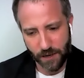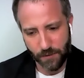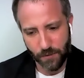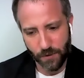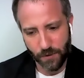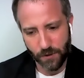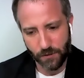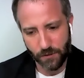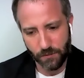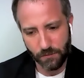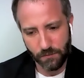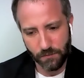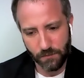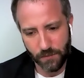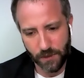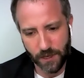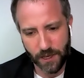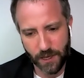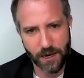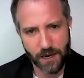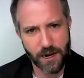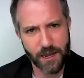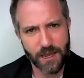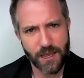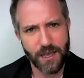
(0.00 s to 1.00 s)
Well,
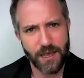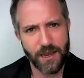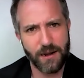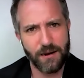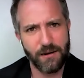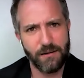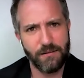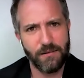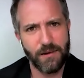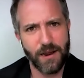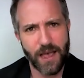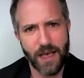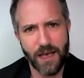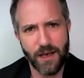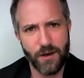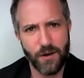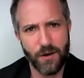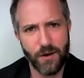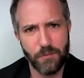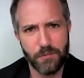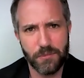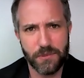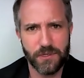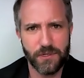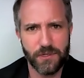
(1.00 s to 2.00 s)
can I get
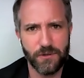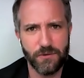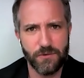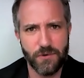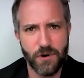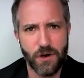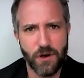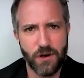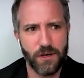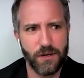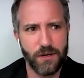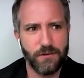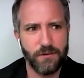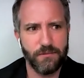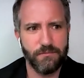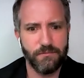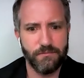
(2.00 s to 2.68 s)
help to not